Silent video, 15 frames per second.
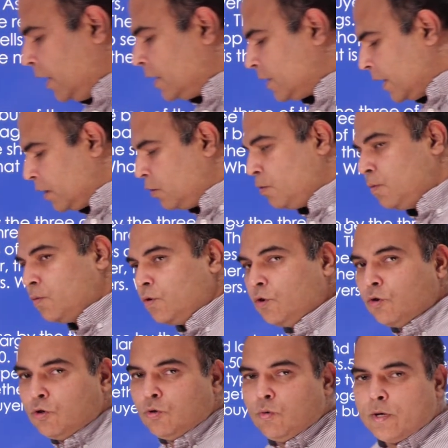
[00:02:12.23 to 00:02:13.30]
the things that
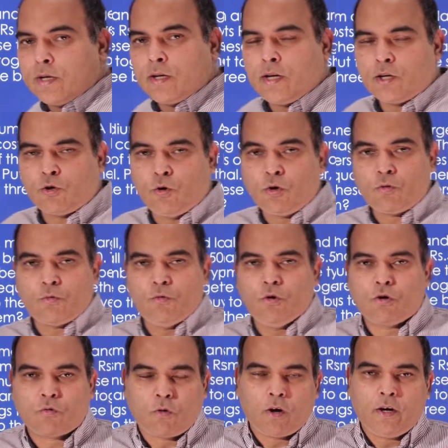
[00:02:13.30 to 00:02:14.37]
you do in
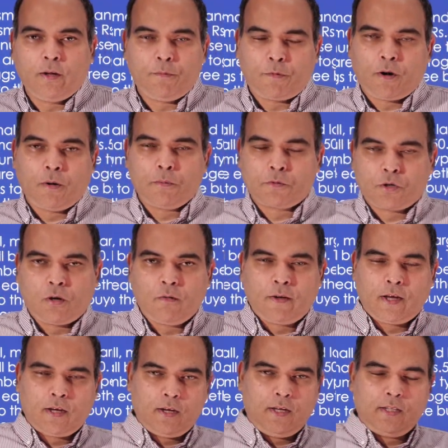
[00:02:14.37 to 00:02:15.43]
good quality problem
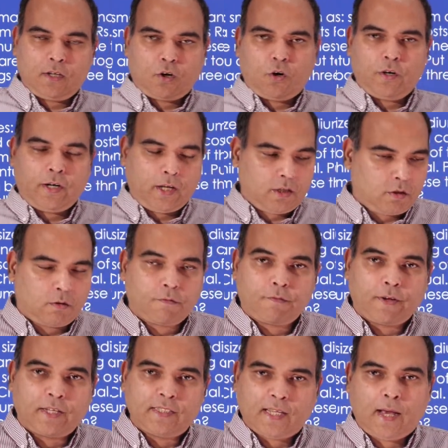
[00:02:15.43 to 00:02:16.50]
solving in the context
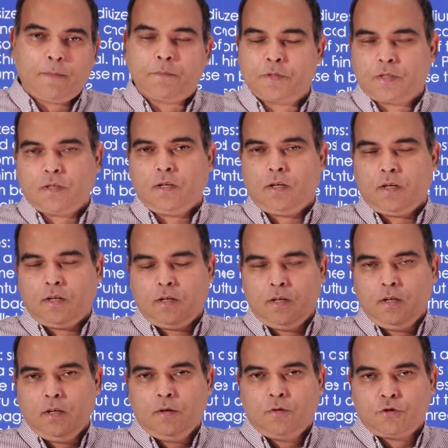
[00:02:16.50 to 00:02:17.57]
of exams,
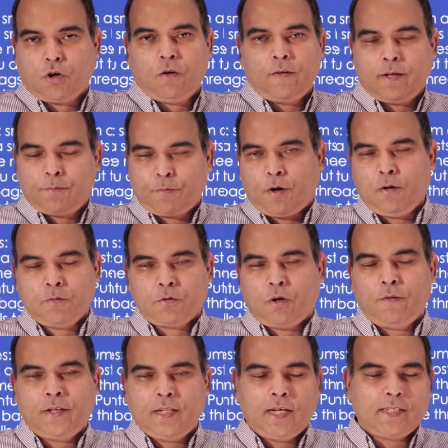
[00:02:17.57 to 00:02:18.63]
solving
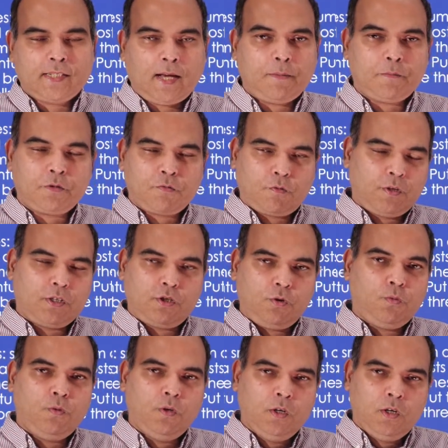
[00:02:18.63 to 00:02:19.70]
the exams, is
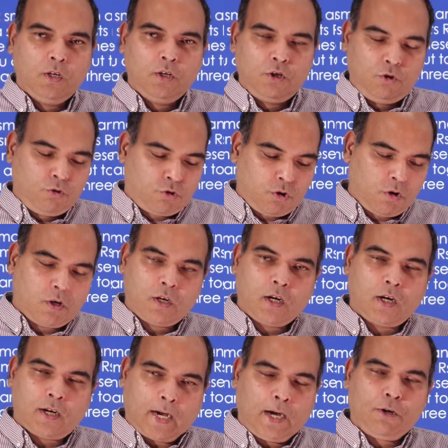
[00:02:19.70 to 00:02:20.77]
you should
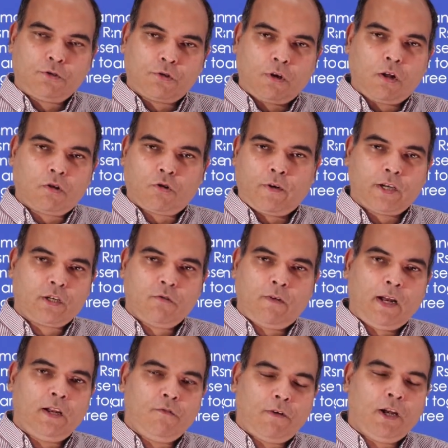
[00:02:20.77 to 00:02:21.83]
try to solve the question
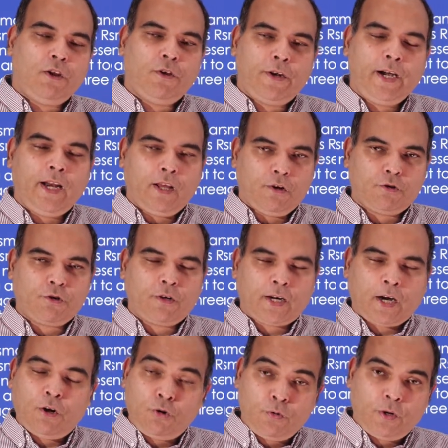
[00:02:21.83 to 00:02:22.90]
while you're reading. You should
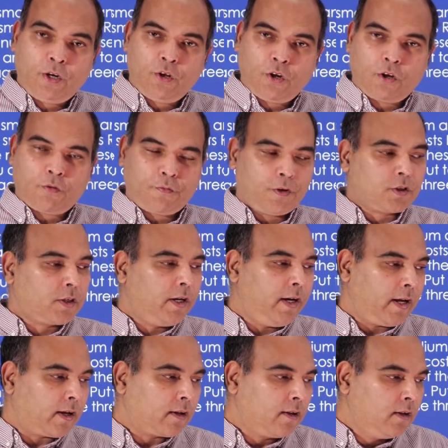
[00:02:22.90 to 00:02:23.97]
try to do it during your first
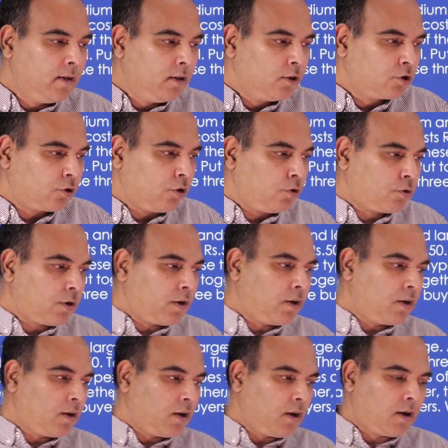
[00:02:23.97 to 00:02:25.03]
reading. So you
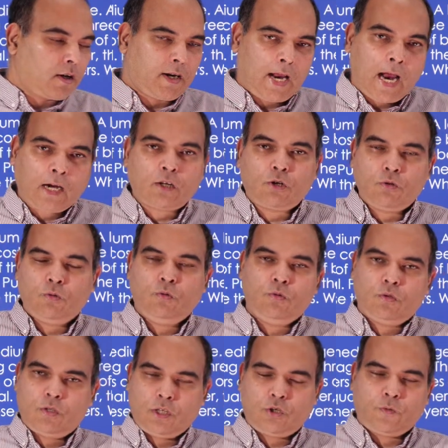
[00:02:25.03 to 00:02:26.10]
should react
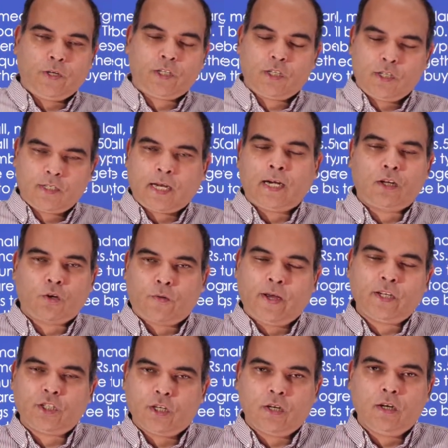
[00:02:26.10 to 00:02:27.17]
to situation inside the
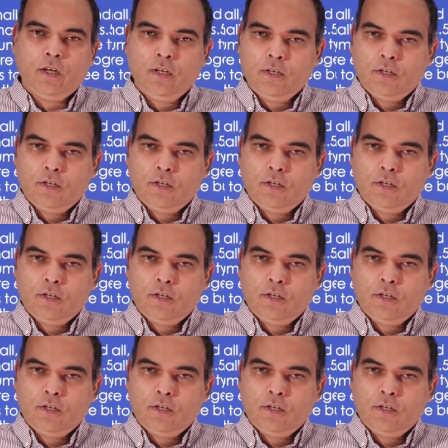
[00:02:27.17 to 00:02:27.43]
question